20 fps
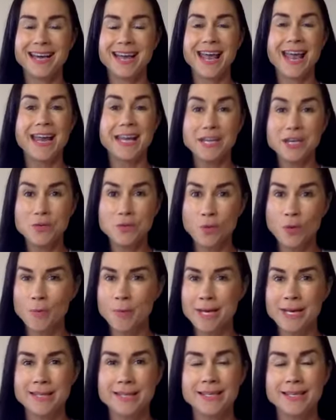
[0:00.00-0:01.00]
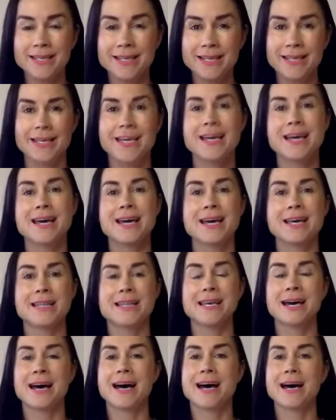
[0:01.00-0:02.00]
any woman
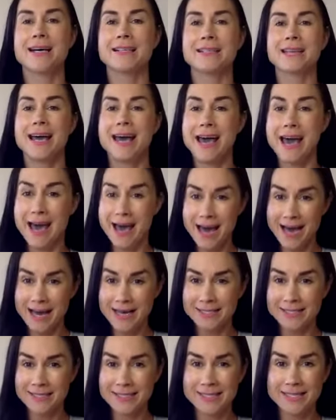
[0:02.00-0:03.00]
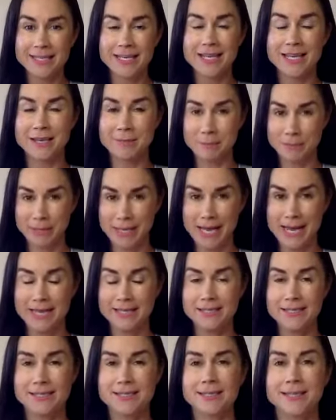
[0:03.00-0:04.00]
that has
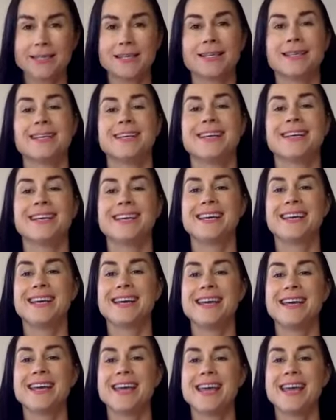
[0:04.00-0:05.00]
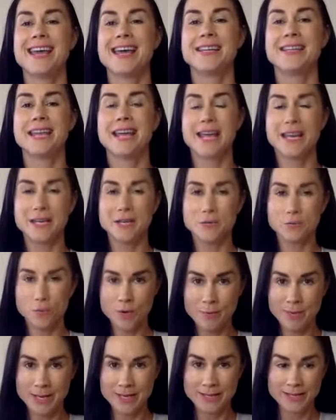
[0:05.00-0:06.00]
implants and any
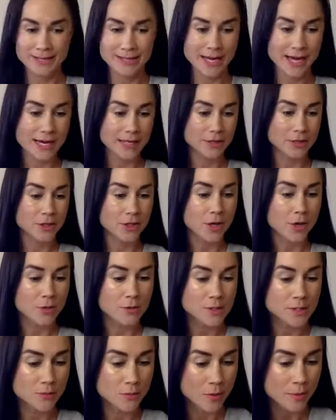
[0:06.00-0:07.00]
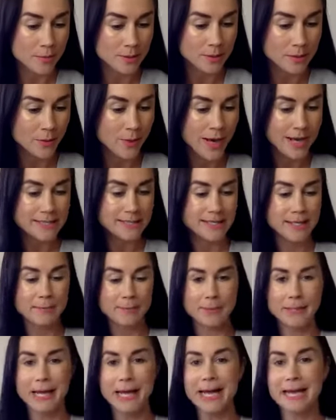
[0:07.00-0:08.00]
woman that knows a woman who has
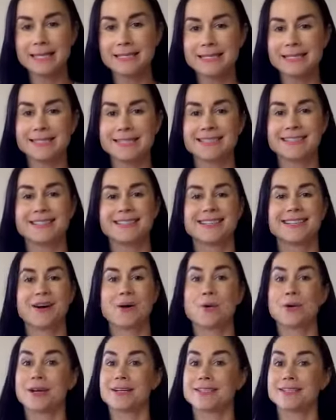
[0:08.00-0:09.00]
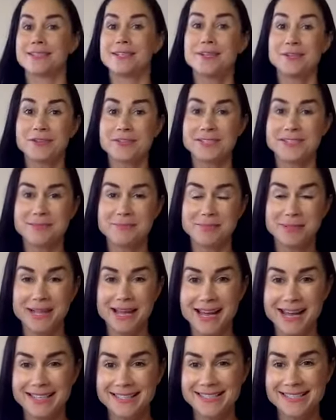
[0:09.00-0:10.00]
implants or considers
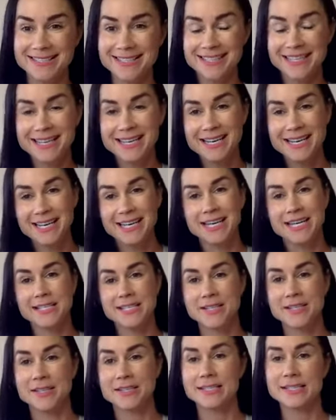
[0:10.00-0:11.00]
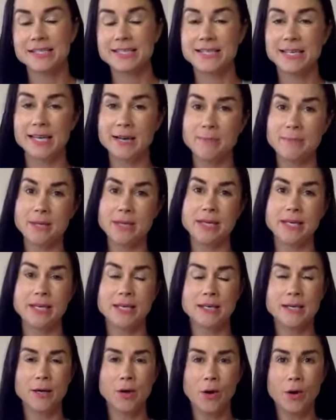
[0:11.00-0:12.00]
implants. So, this is going to
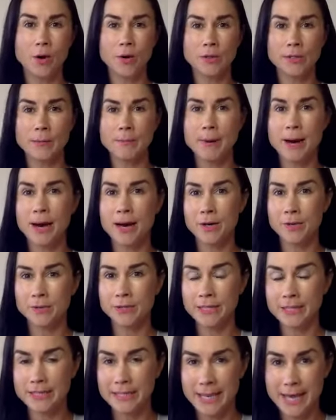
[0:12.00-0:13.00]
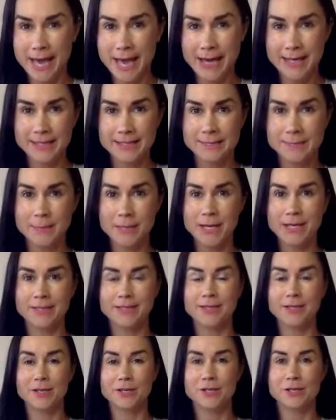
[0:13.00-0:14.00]
be all about the explant
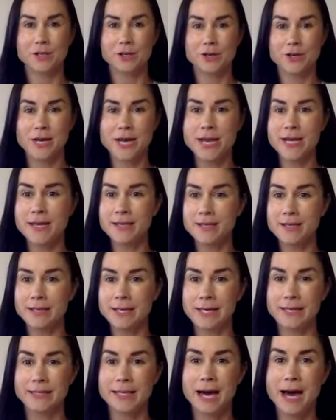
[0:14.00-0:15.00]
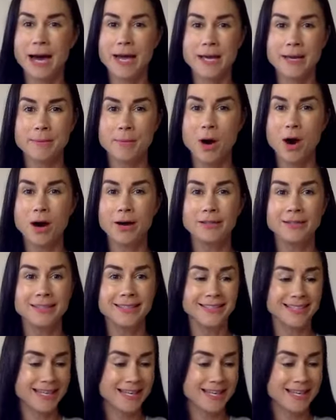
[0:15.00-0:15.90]
journey that I am on